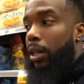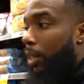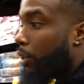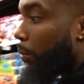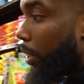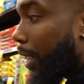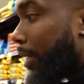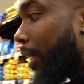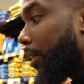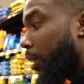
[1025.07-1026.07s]
That's the way you guys
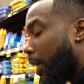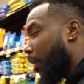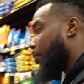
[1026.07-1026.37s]
gotta look at it,